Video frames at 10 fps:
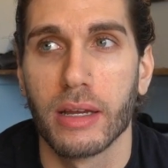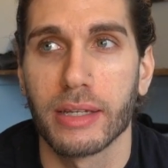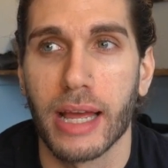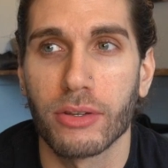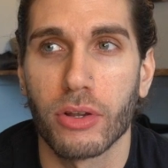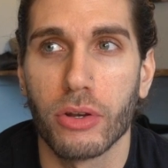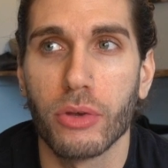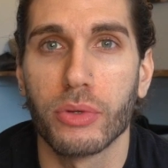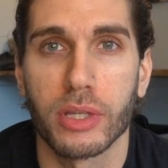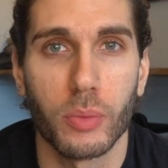tend to
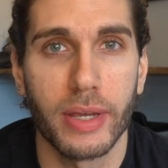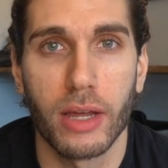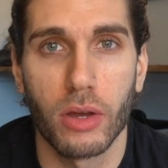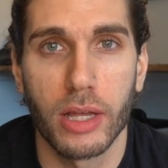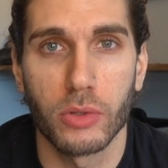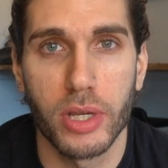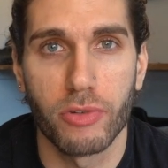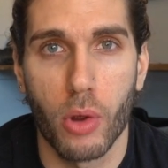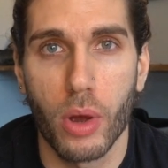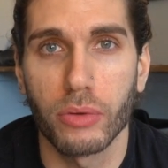lose as we
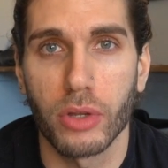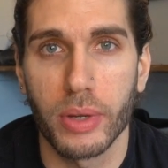grow older.